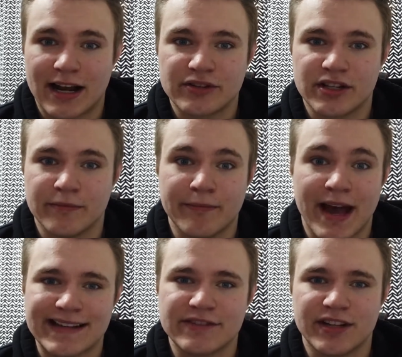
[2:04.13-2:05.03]
I was in a
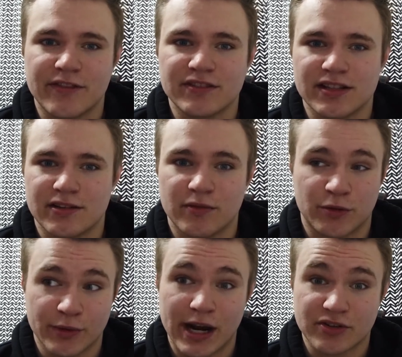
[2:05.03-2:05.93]
massive deficit.
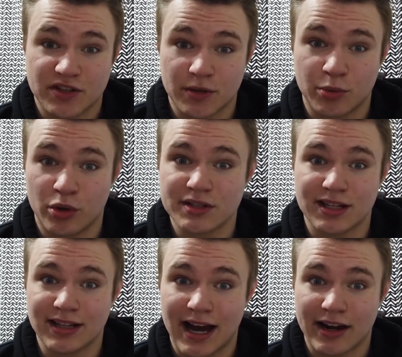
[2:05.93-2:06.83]
3 hours in the pool is
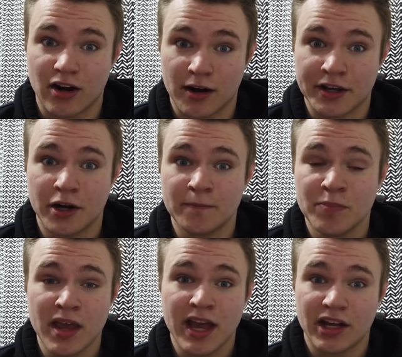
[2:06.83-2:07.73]
a lot of cardio,
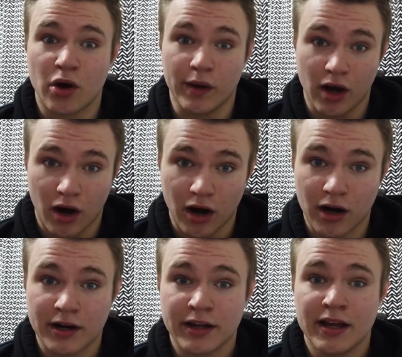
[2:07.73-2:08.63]
going
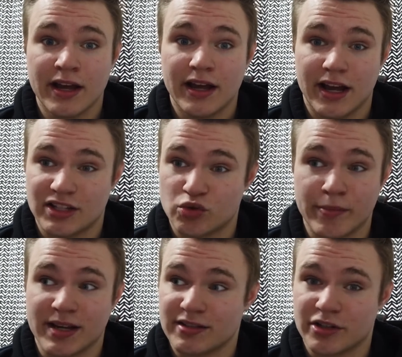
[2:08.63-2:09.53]
hard.
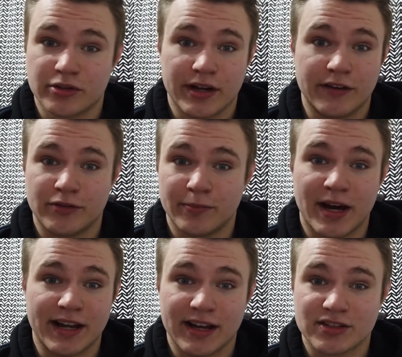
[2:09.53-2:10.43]
Swimming is a great full
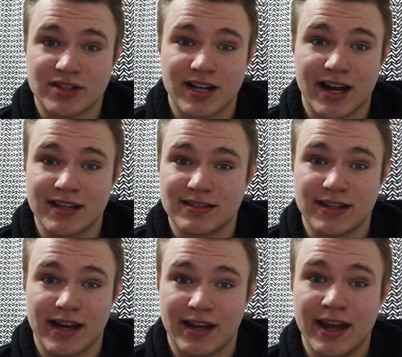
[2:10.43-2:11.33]
body exercise
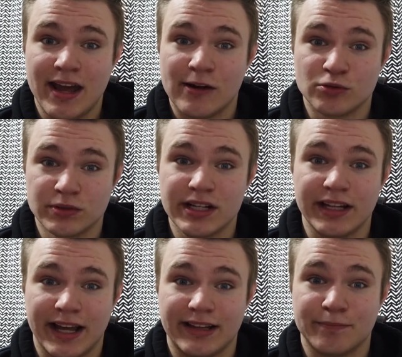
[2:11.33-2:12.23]
that
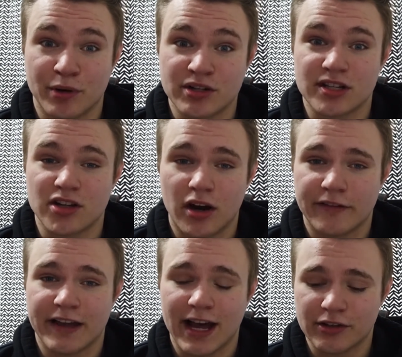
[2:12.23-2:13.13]
really burns a ton
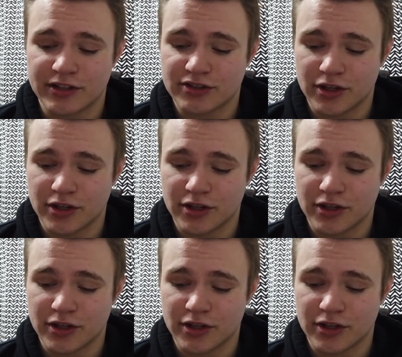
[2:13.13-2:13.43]
of calories.